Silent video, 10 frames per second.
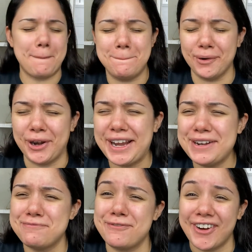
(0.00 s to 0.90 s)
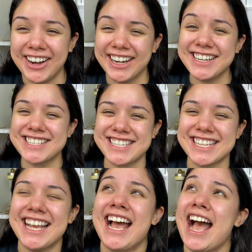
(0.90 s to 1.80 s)
Brain fart.
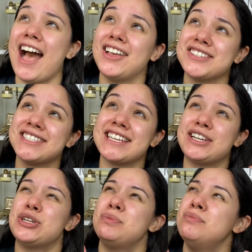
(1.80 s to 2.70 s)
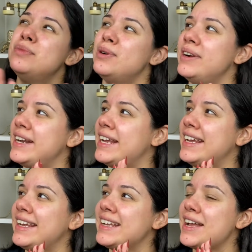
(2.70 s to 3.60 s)
I was gonna say good
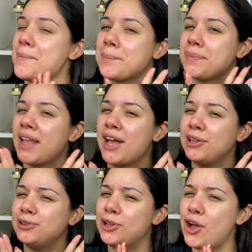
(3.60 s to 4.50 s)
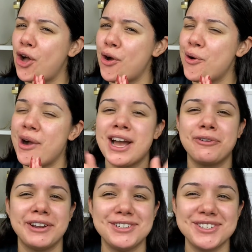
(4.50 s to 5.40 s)
morning. Hello, how do
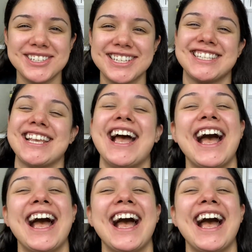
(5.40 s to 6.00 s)
I do this?